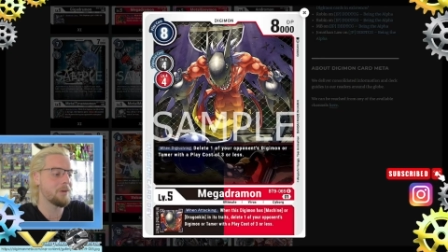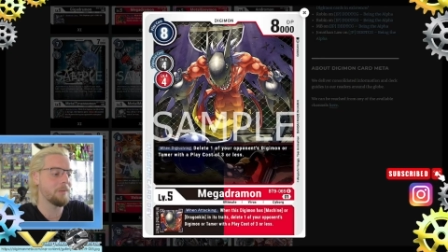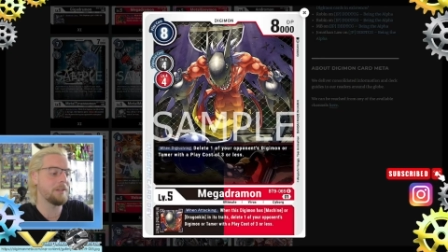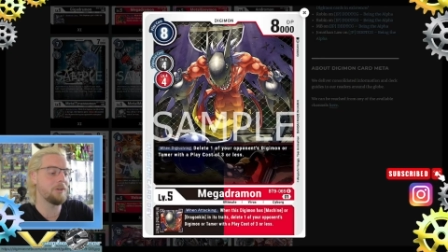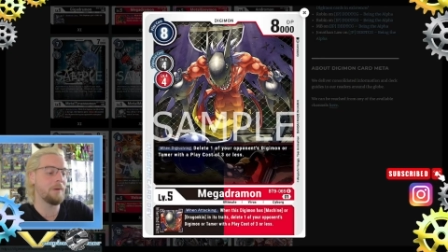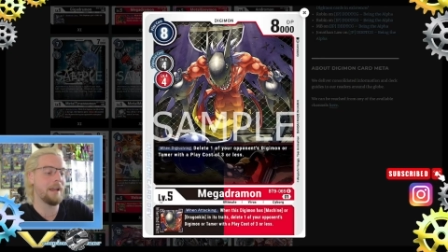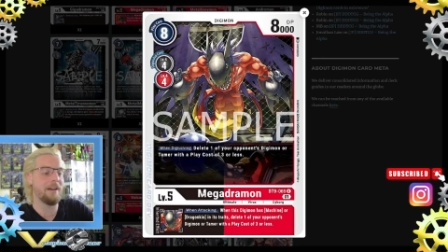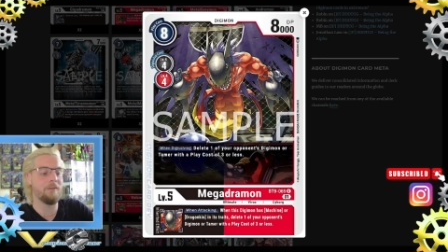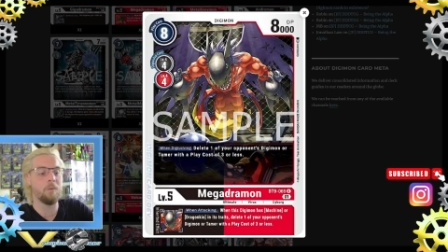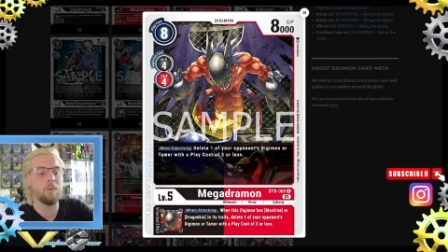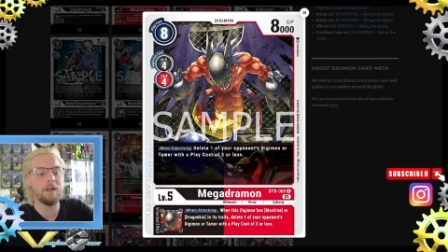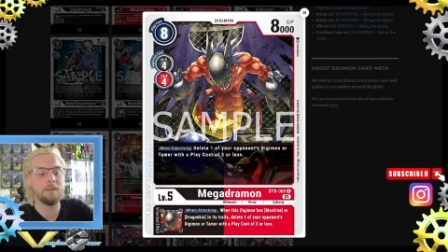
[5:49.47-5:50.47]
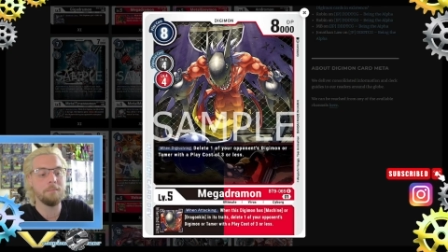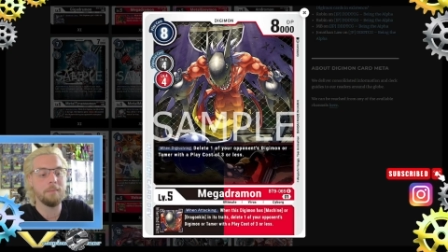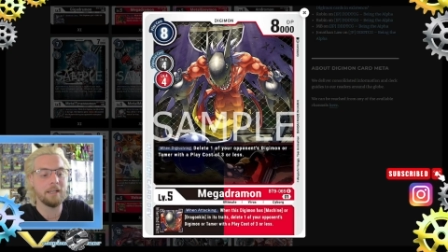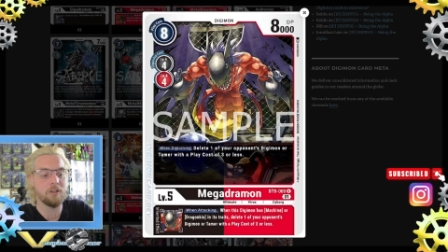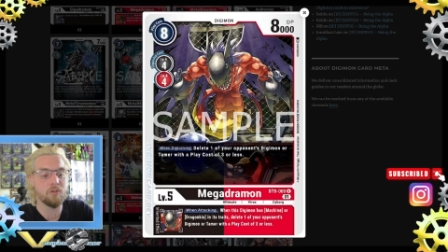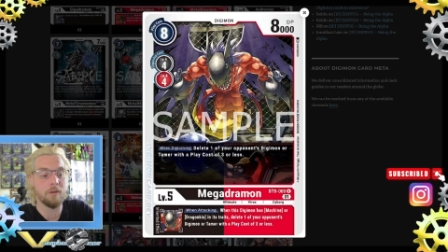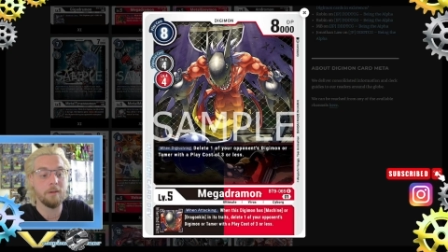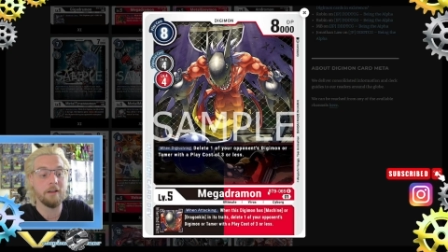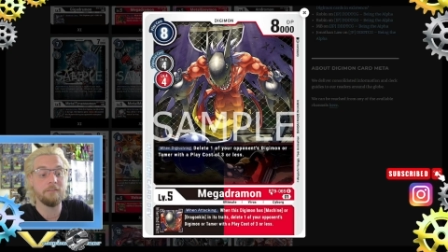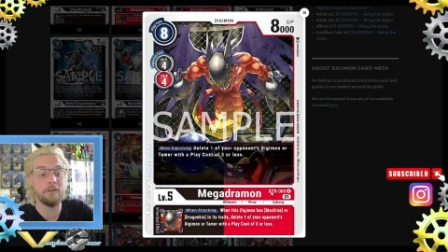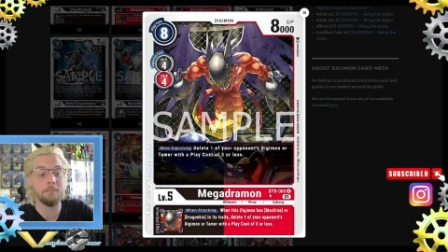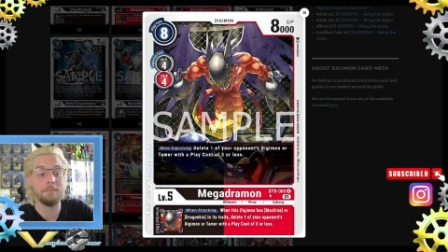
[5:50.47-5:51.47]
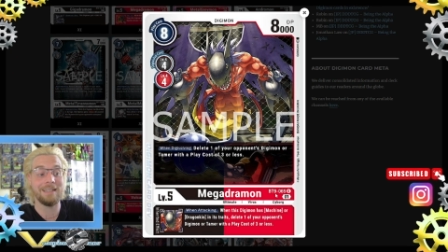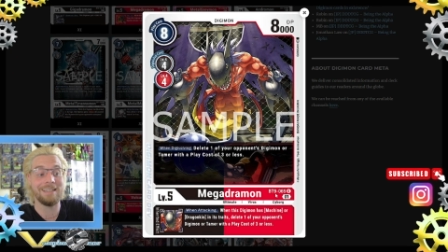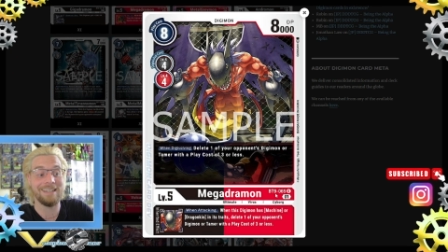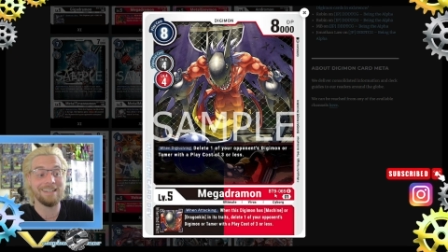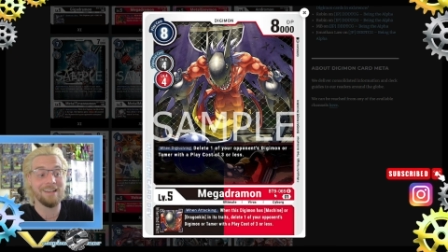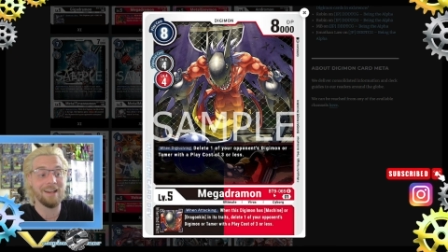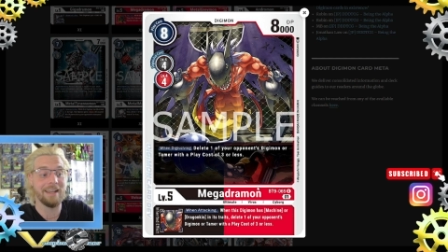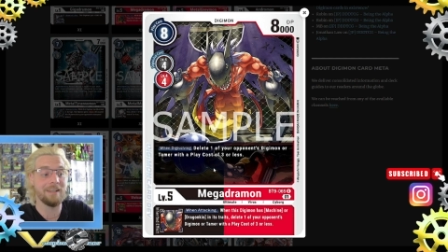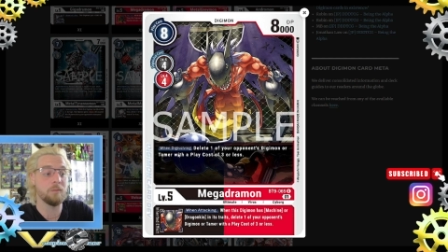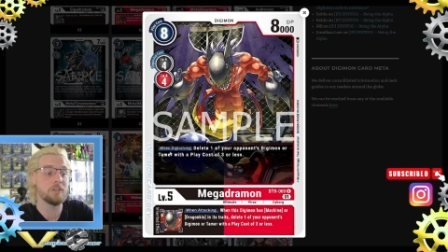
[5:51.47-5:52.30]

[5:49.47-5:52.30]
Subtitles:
we do have one Mega Dramon from BT9,